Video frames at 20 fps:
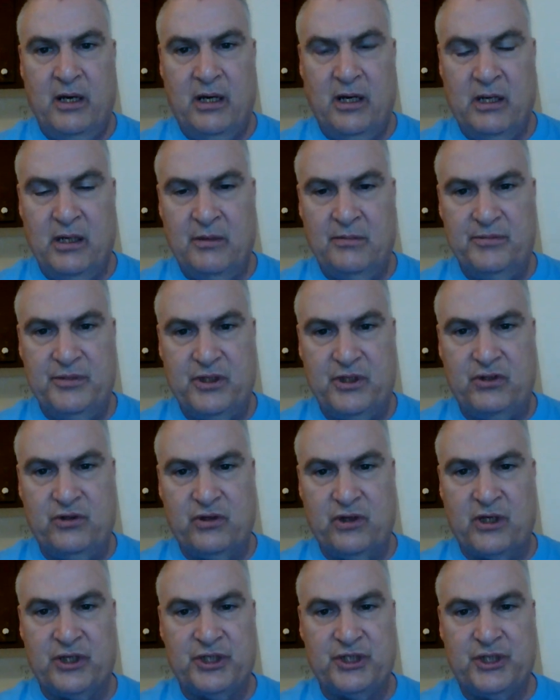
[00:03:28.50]
to
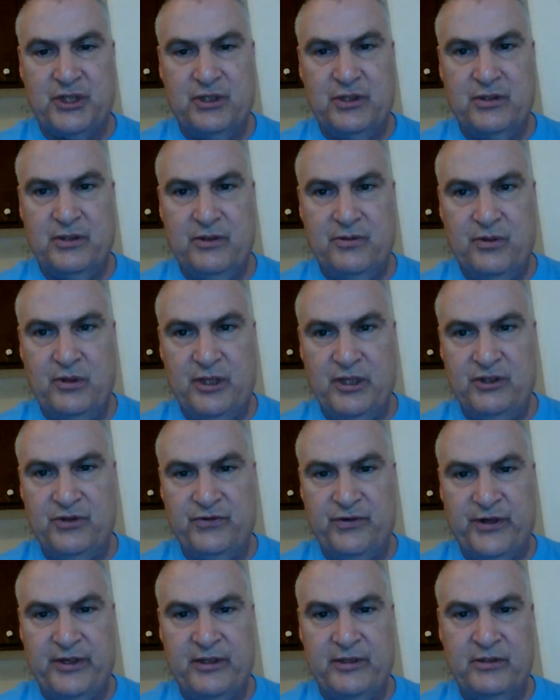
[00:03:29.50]
crush
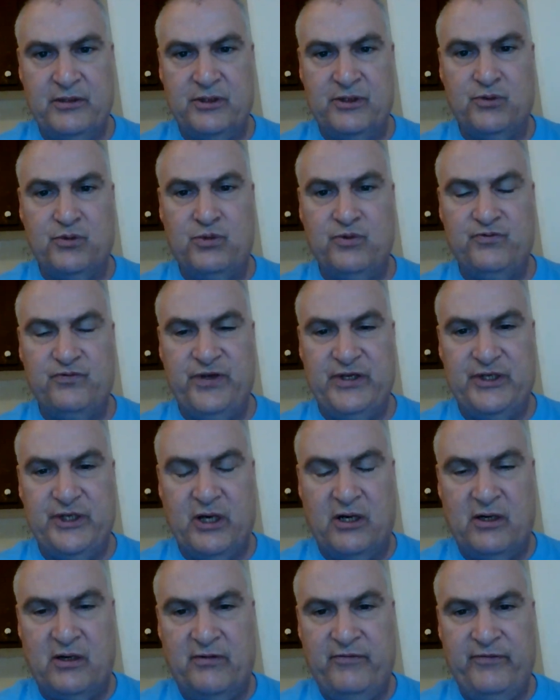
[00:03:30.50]
Israel's
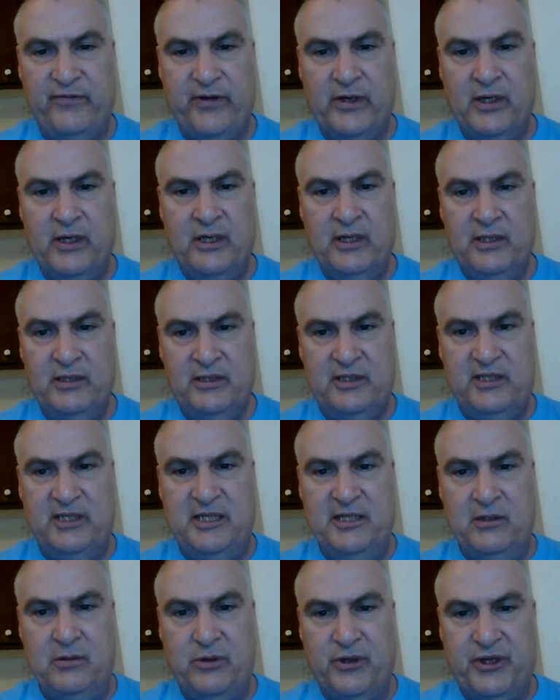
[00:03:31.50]
resolve to
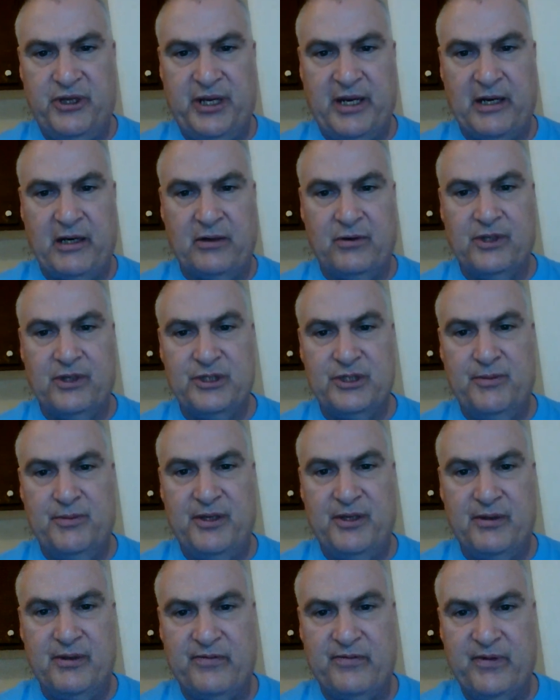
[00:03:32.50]
deal with terrorism
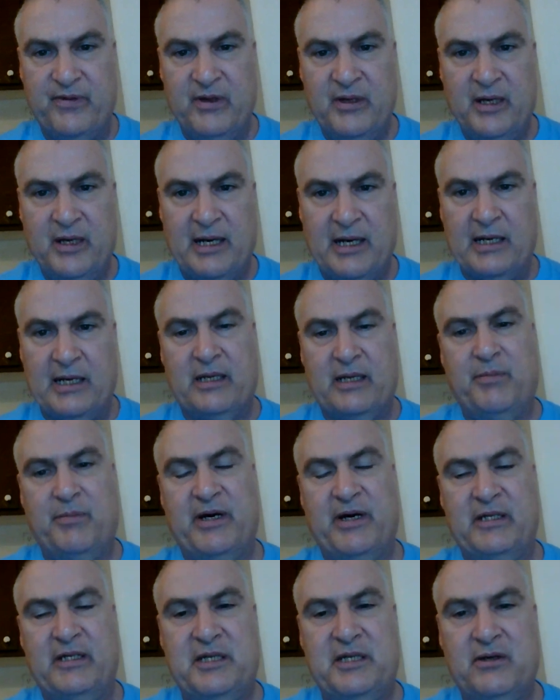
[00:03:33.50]
in the
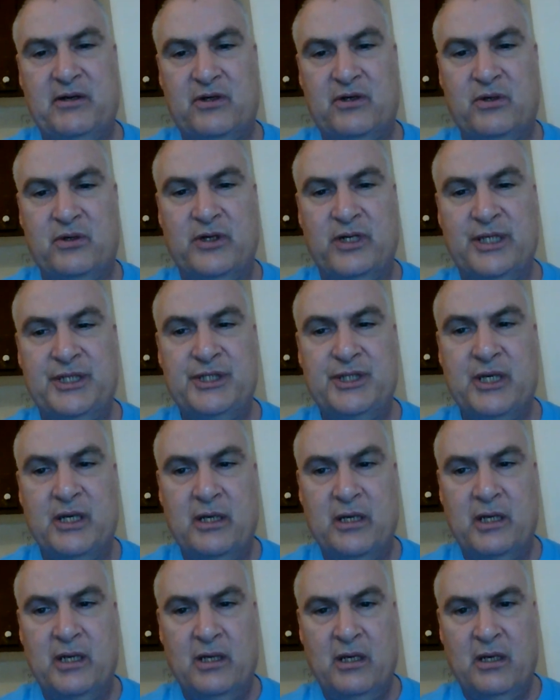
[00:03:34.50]
occupied territories.
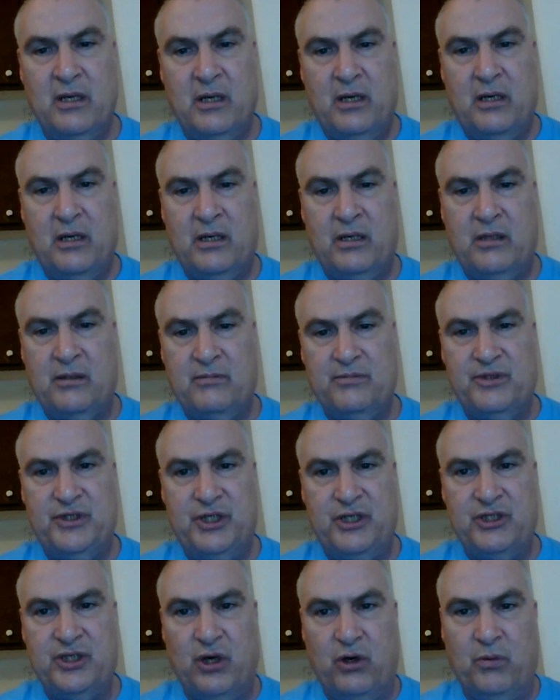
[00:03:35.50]

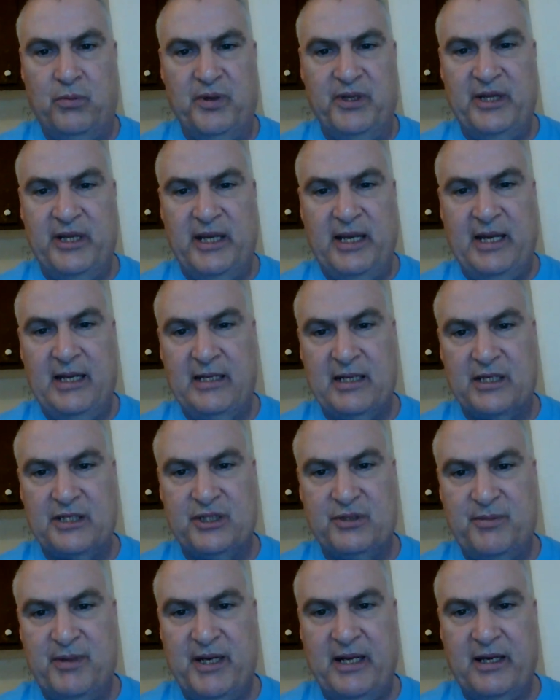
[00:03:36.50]
She's openly
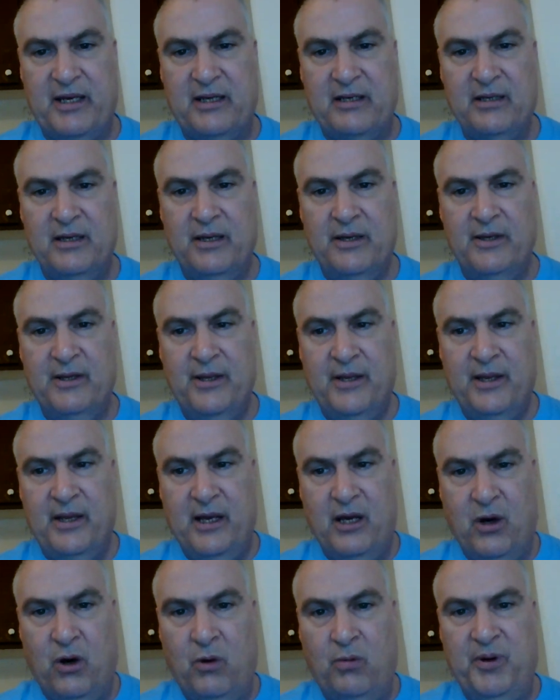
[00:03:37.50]
anti-Semitic,
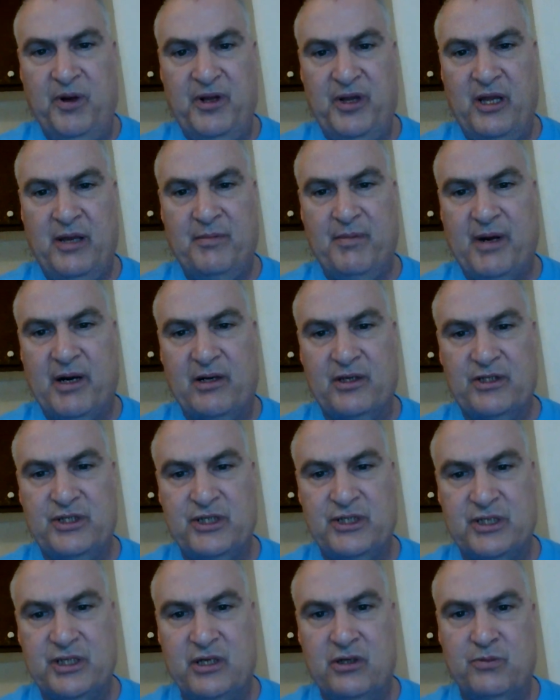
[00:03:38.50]
openly
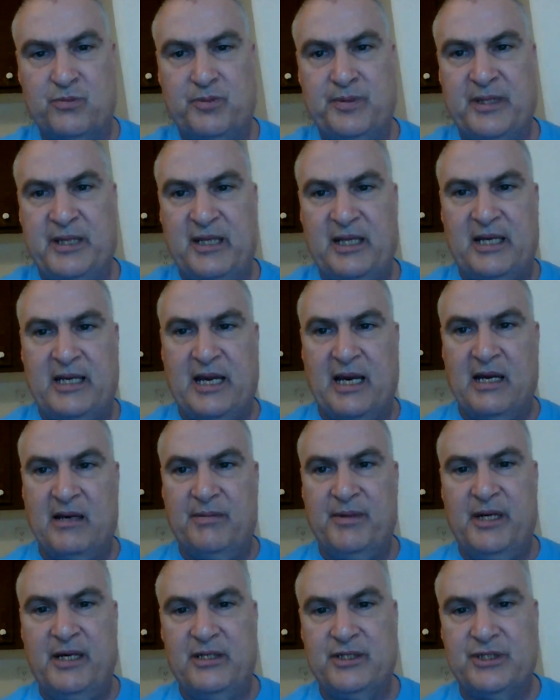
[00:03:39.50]
Marxist, and openly
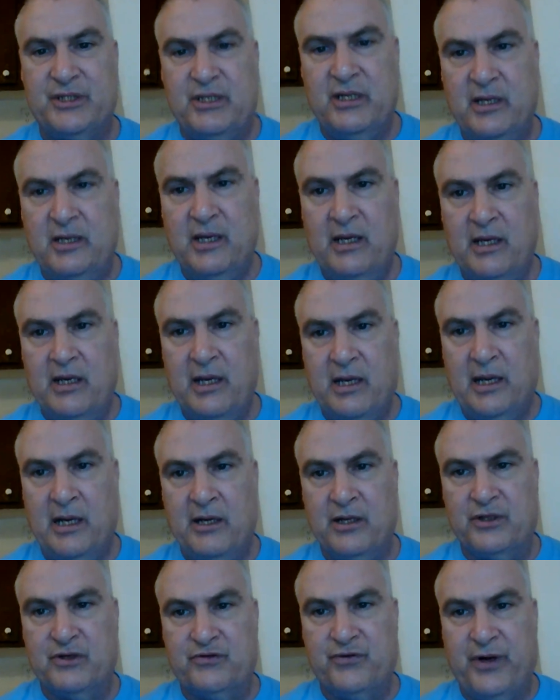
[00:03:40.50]
communist,
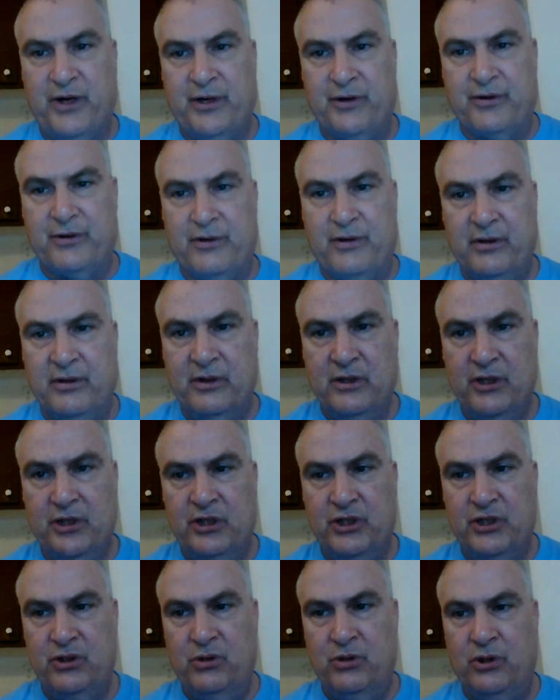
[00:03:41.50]
and a traitor
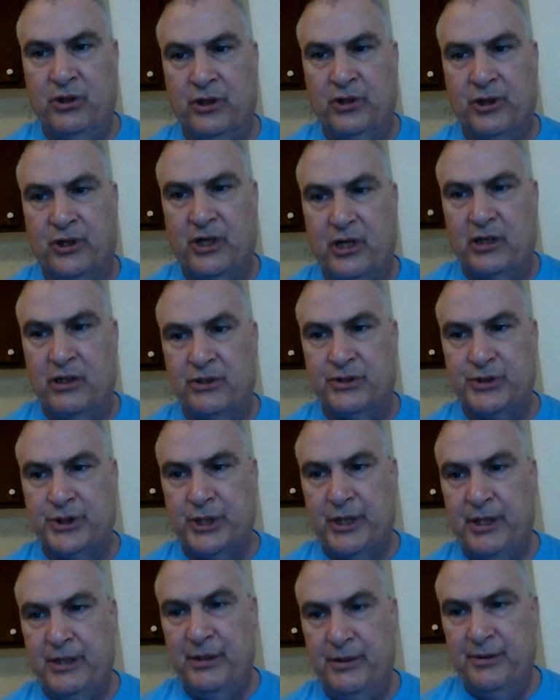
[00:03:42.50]
to her
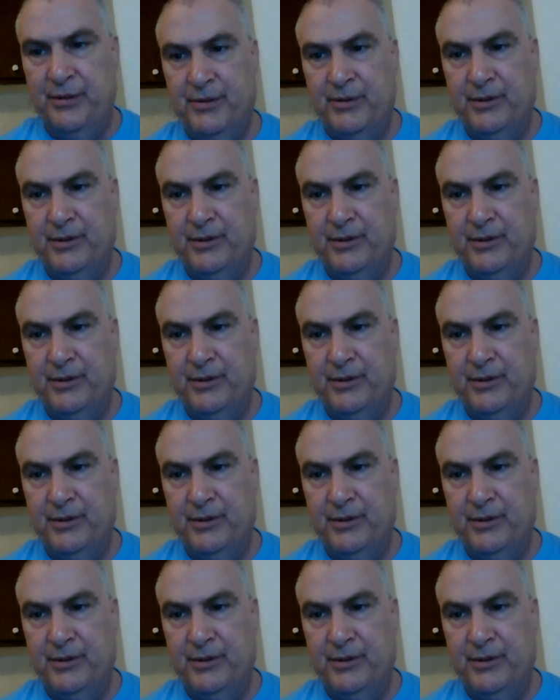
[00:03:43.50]
country,